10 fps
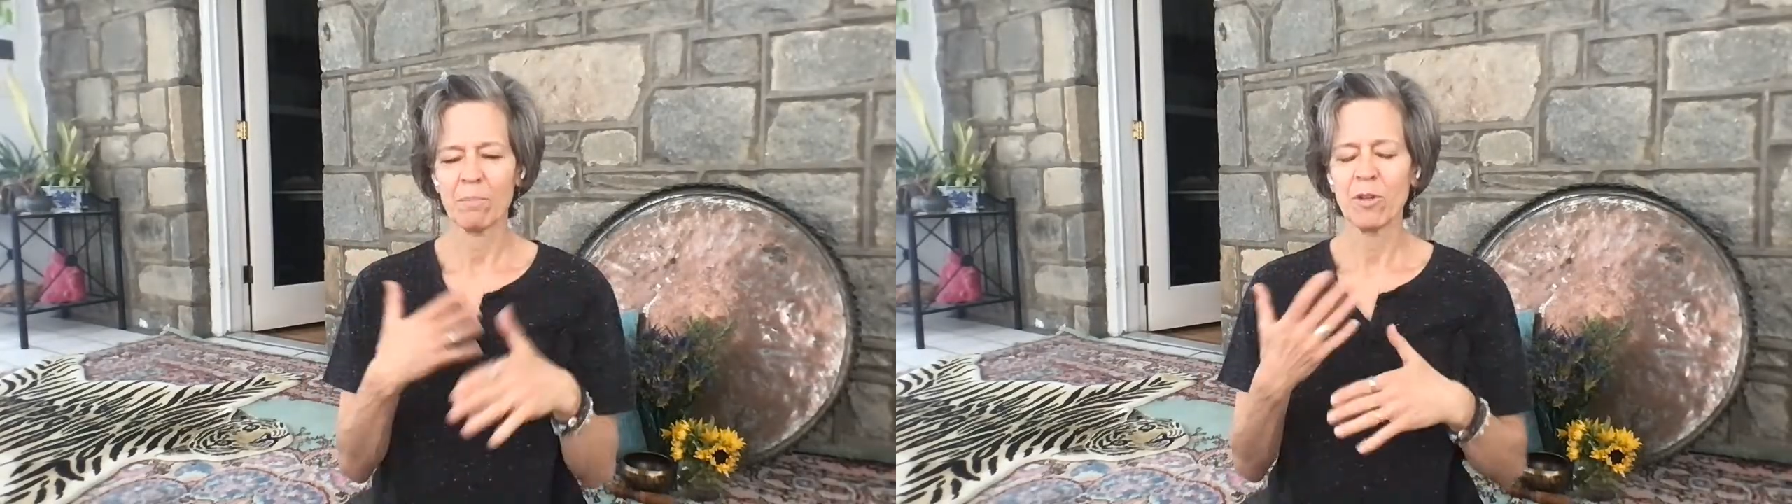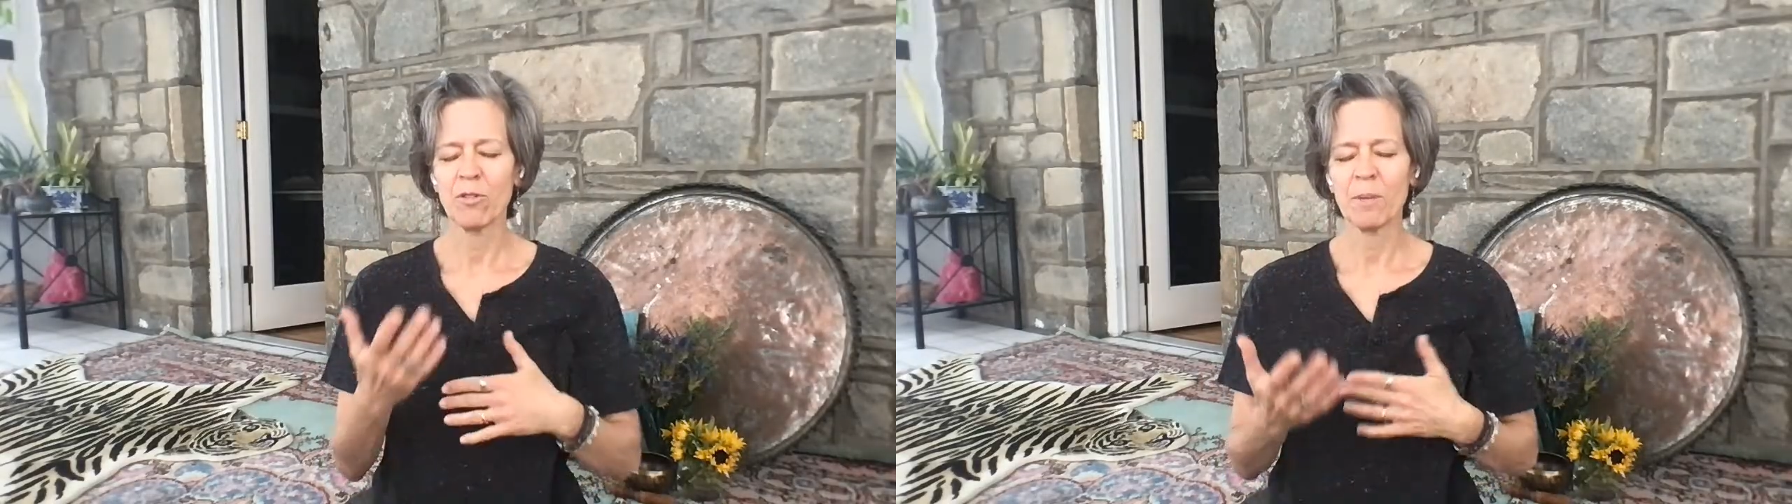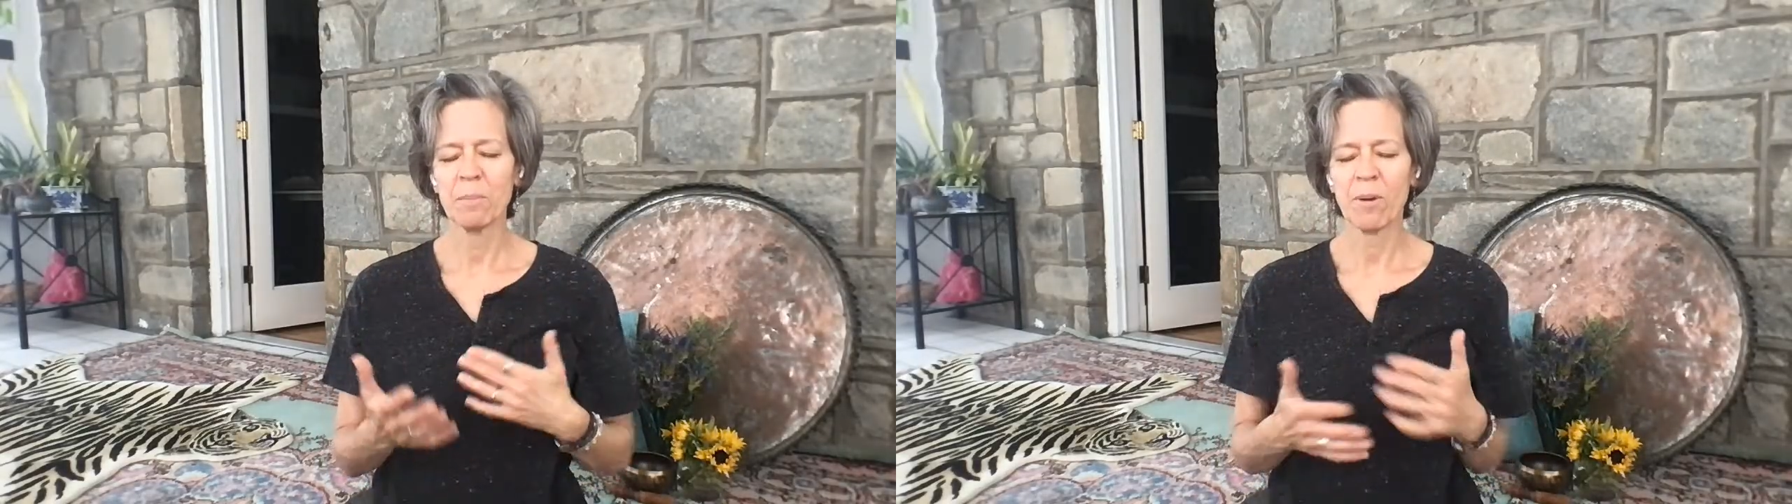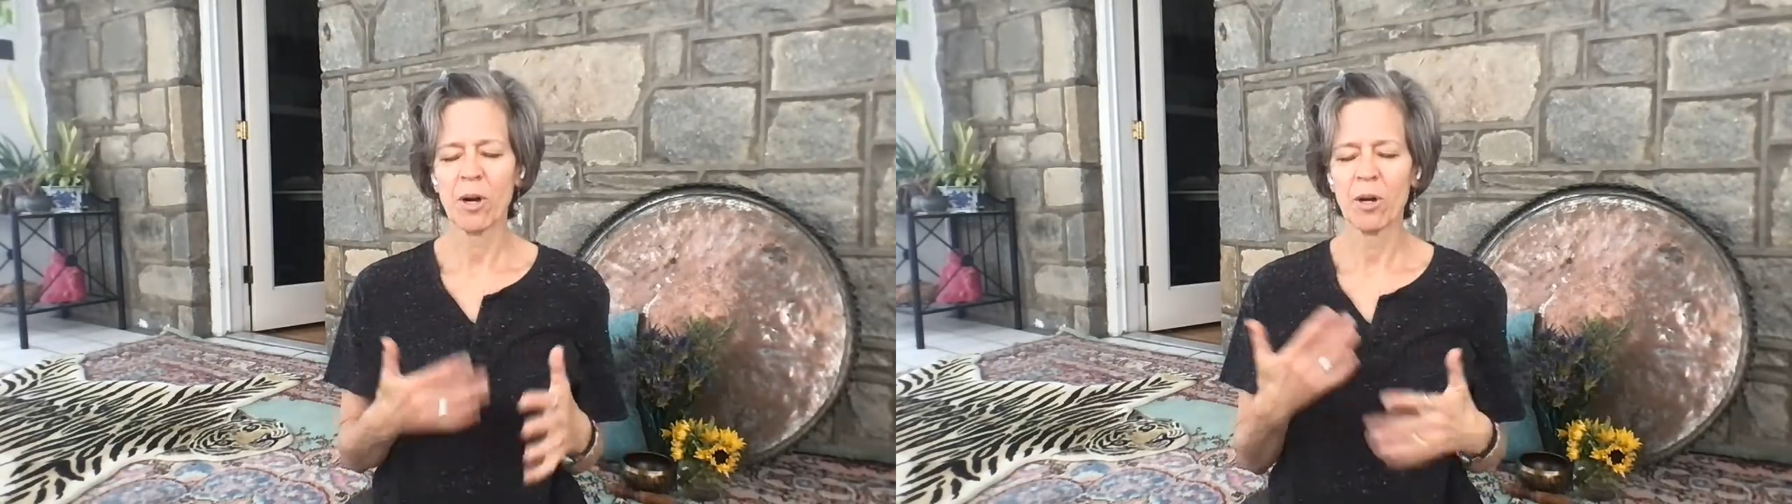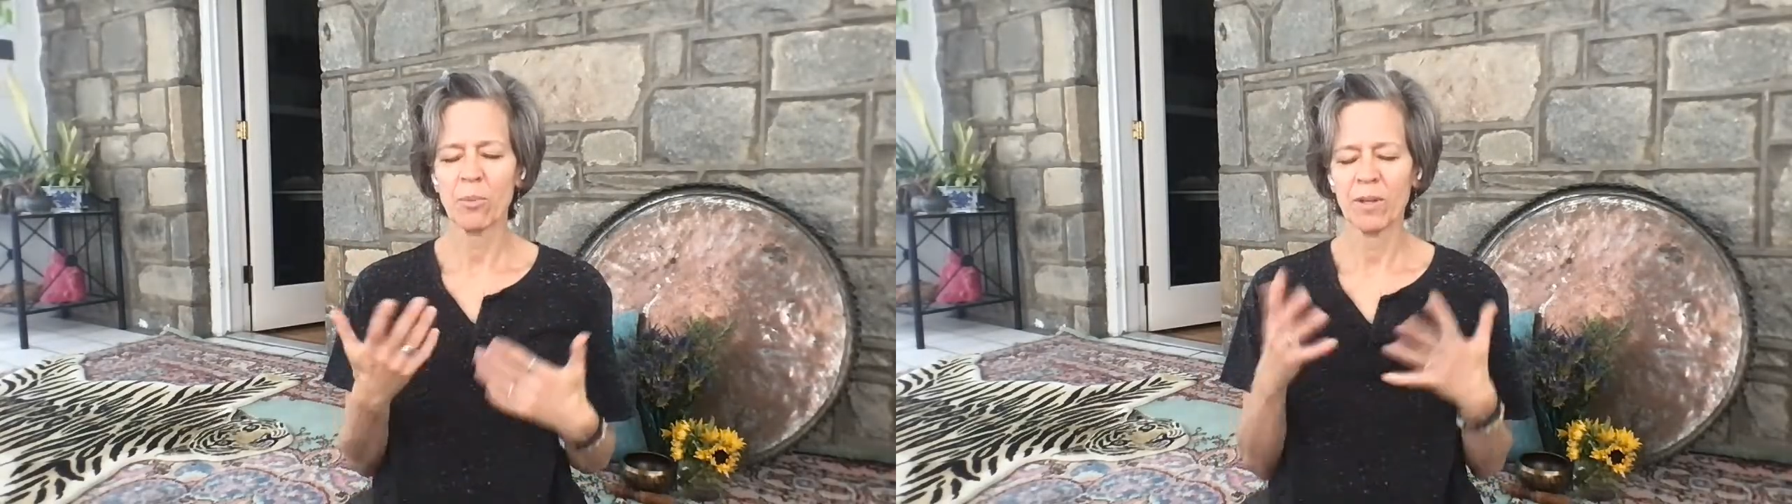movement
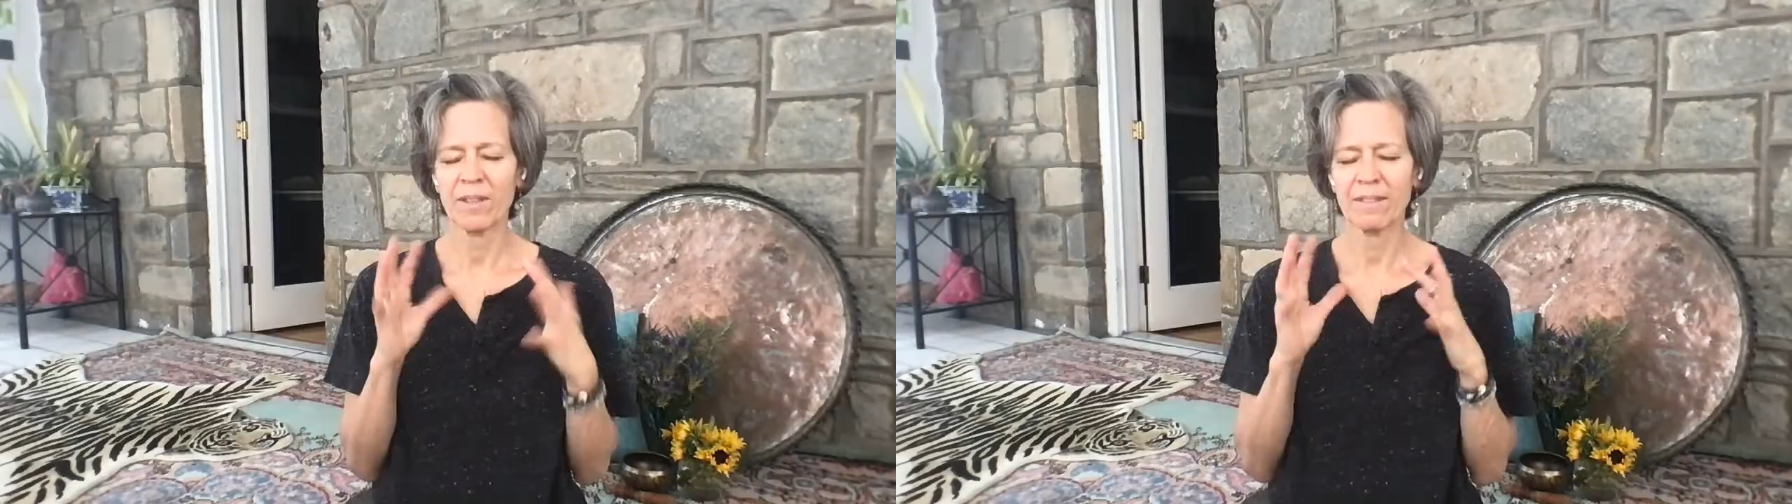part with